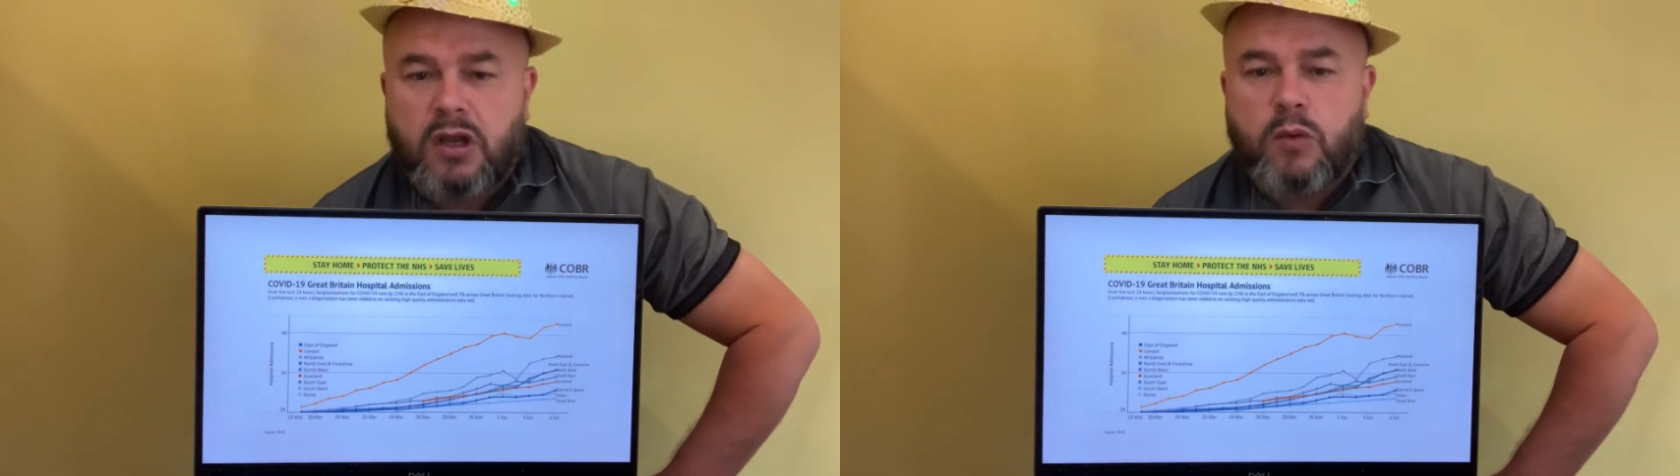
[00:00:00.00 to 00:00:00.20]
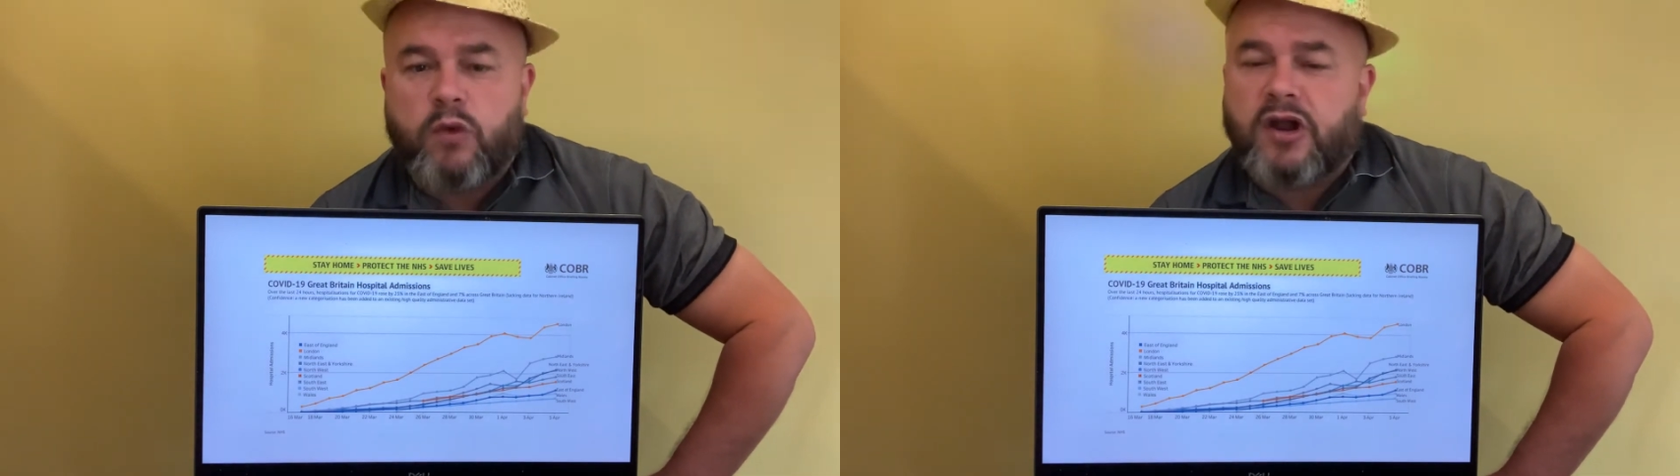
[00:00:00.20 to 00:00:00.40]

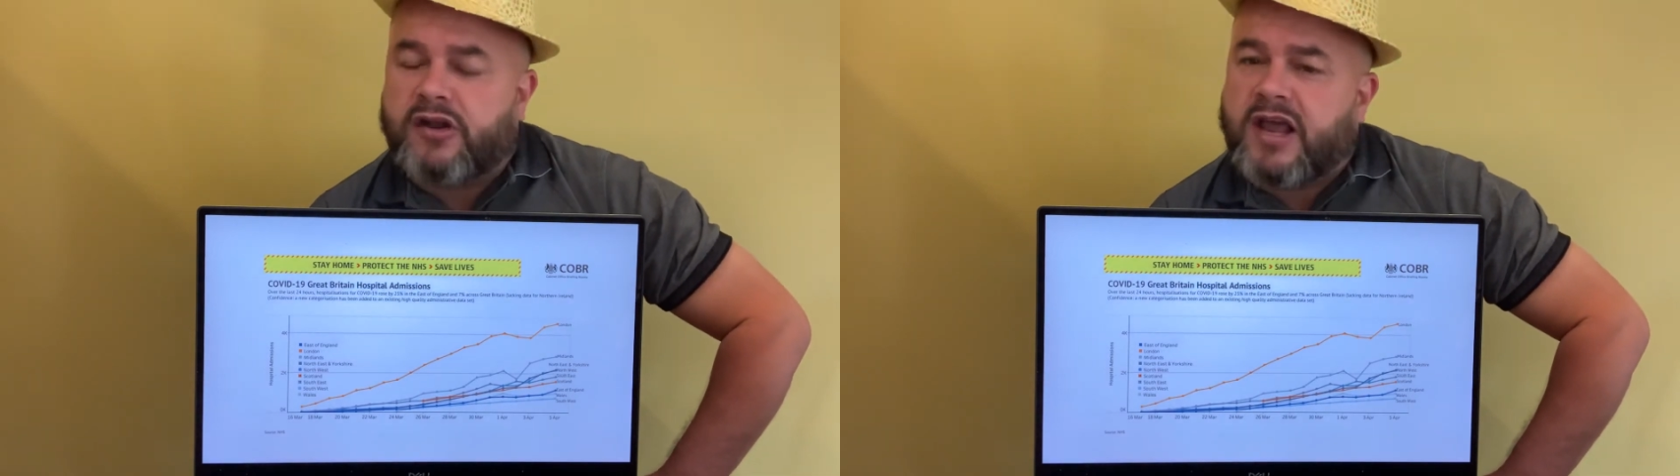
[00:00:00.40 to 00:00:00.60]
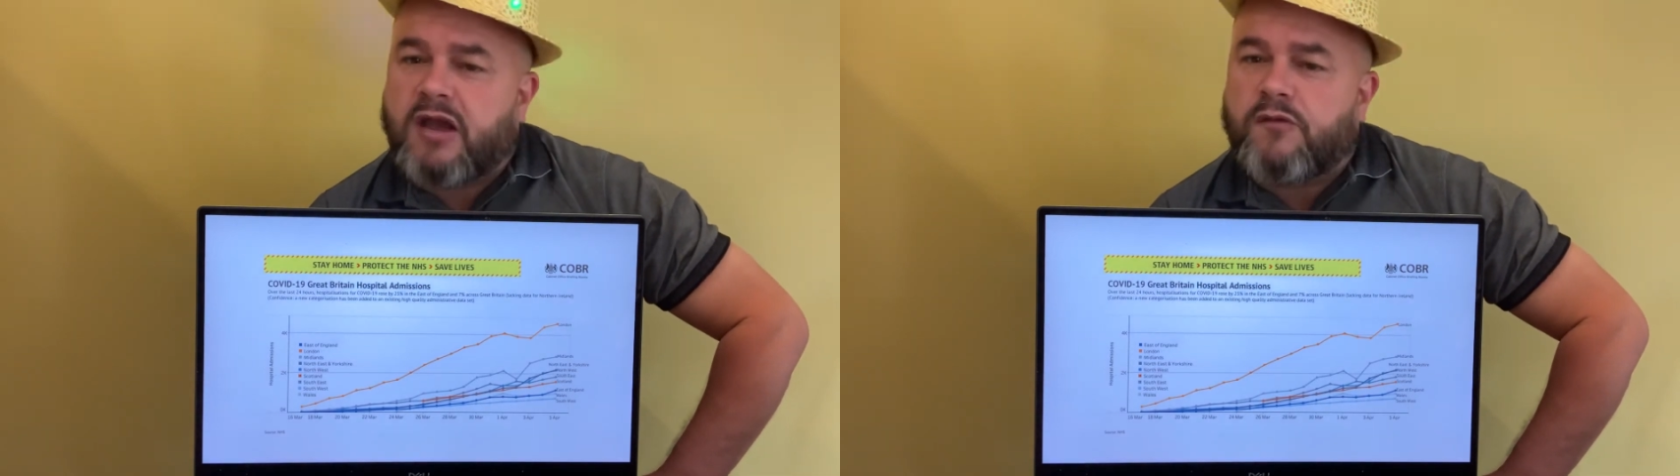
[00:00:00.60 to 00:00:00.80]
We are
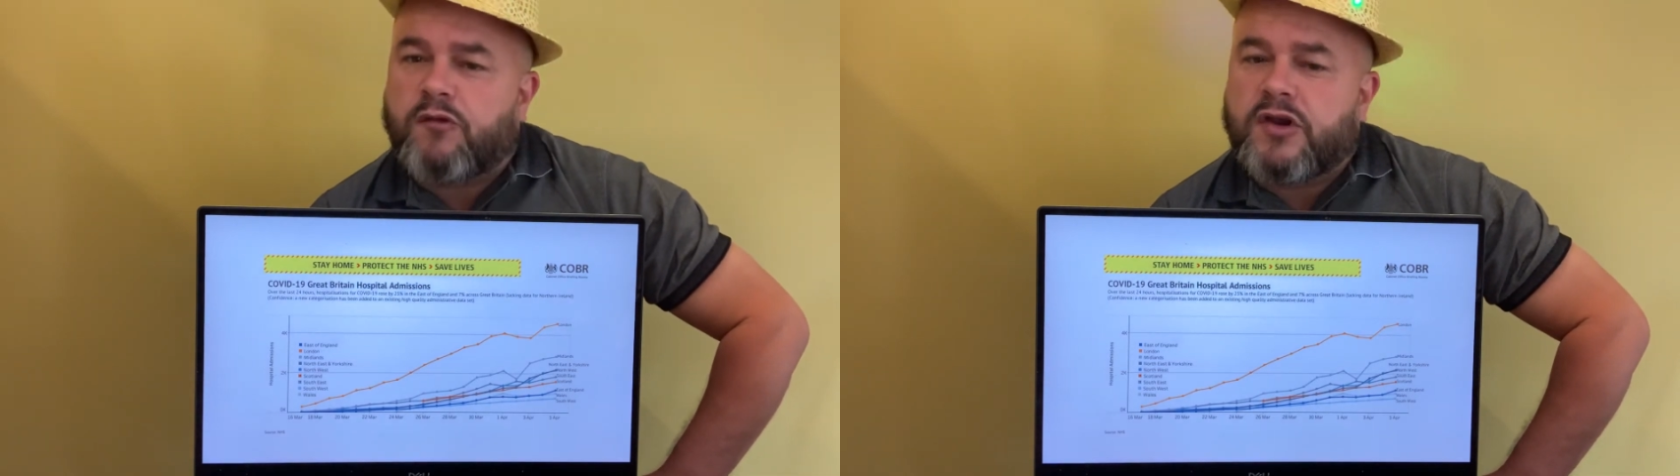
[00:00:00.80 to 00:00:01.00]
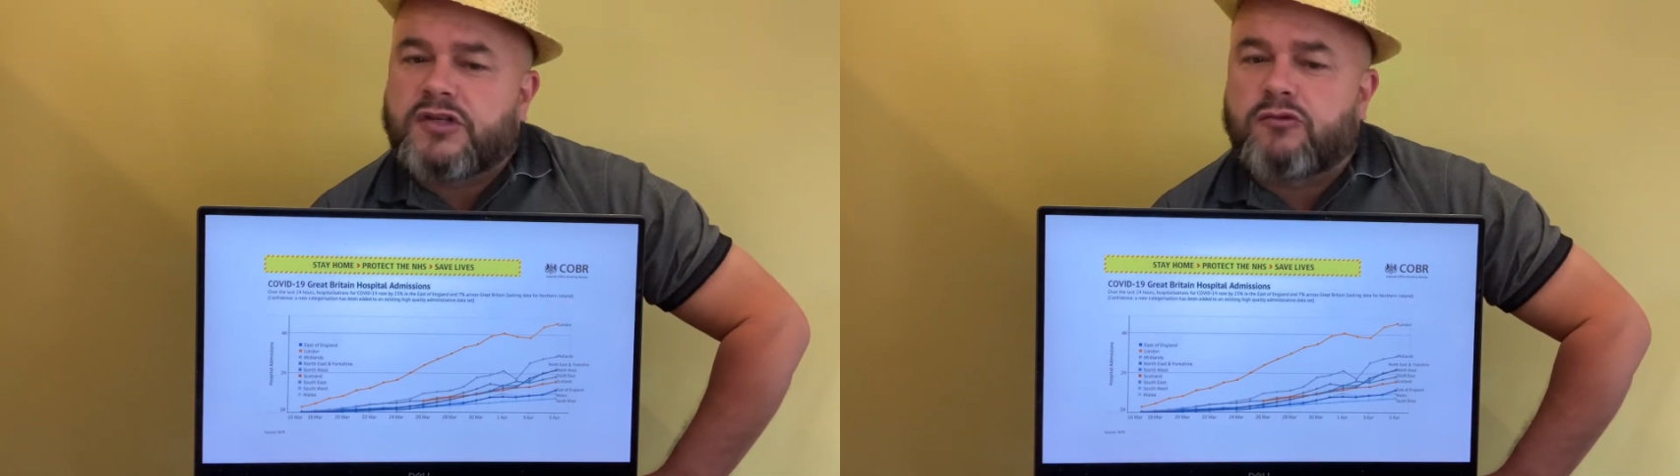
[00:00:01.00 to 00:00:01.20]
now
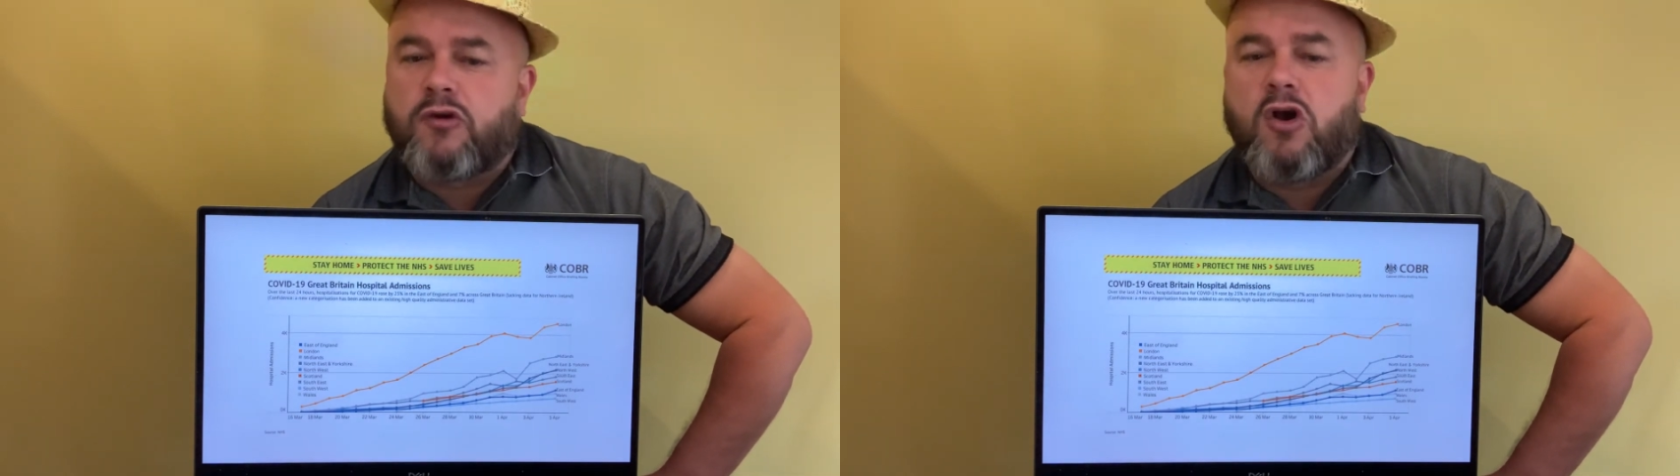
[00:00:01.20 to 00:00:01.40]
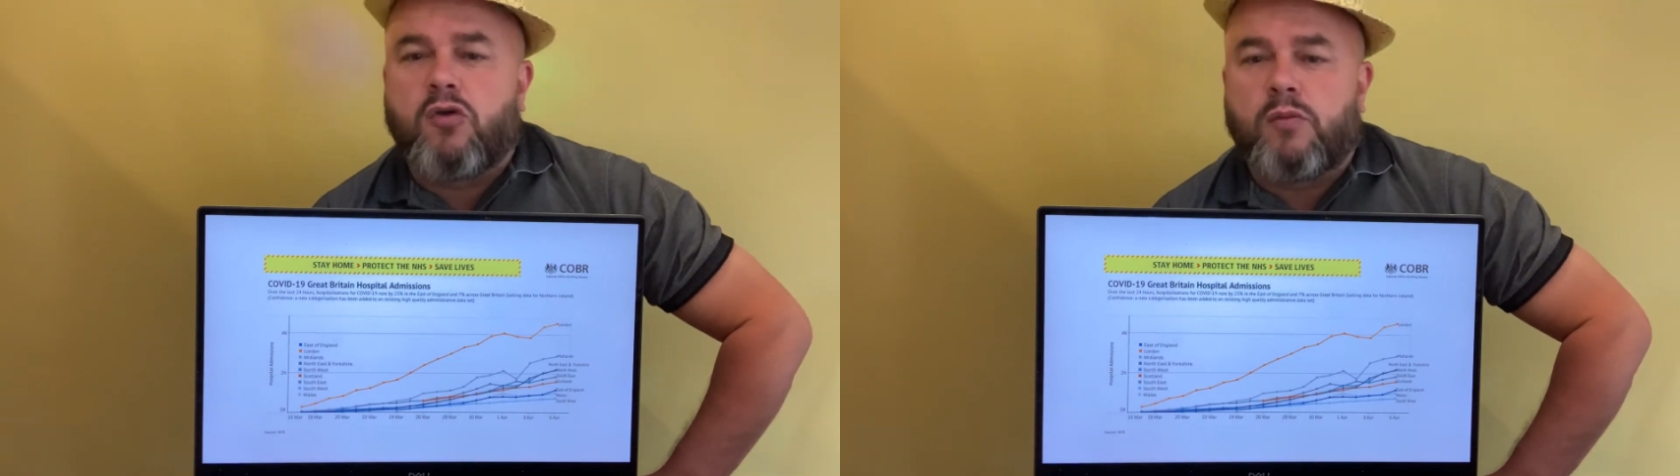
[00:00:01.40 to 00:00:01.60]
free to
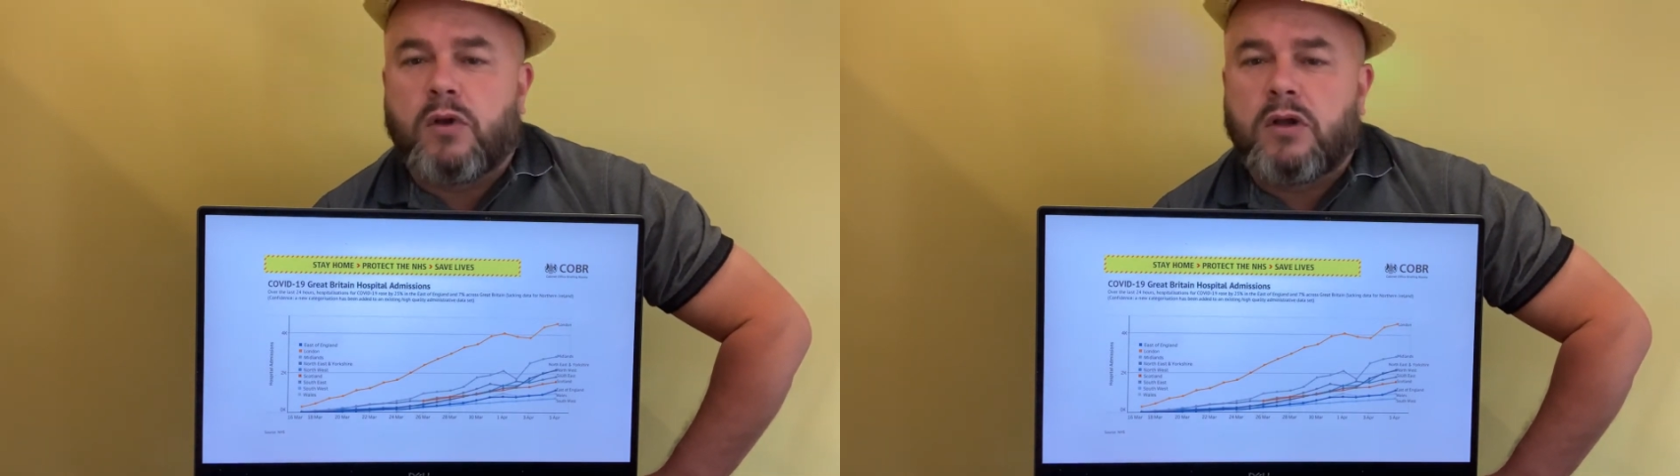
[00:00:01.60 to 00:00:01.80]
roam,